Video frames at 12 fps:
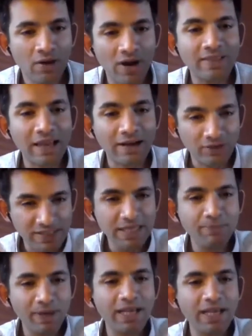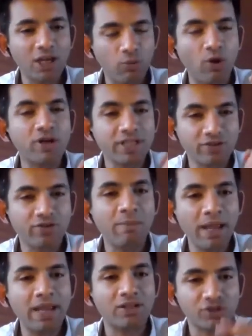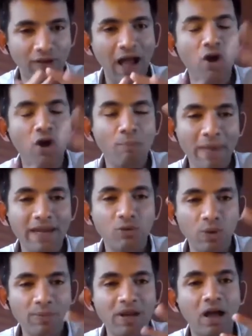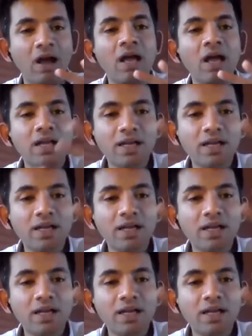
right? That deeper inequality remains of how men and women are